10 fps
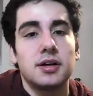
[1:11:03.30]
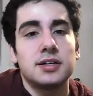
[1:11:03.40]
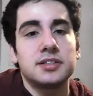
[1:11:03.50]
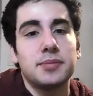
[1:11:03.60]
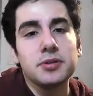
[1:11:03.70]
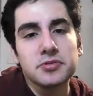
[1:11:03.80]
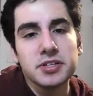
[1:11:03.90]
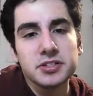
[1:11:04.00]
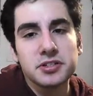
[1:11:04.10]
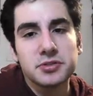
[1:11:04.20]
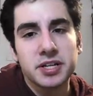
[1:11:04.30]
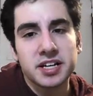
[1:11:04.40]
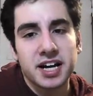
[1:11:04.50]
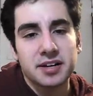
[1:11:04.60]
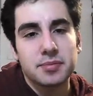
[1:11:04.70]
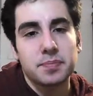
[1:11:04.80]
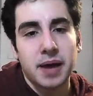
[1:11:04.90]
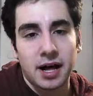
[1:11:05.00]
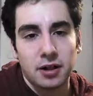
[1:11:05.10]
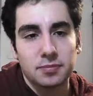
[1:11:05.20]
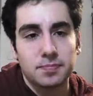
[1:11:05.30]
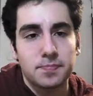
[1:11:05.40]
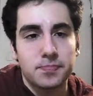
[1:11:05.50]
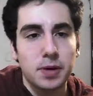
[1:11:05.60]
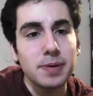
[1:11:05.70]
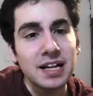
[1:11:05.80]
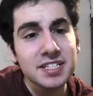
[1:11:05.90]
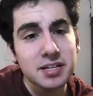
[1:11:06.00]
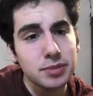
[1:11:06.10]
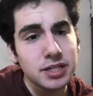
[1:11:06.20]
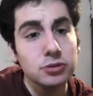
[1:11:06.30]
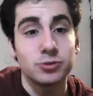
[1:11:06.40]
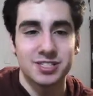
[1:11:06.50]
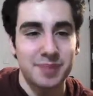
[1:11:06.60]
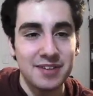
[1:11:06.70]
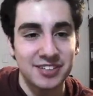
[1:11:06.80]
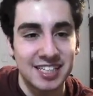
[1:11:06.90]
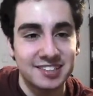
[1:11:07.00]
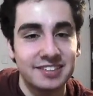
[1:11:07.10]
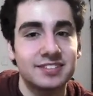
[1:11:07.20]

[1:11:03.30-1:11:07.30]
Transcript: Number 329, pal. A pal is somebody who is my friend.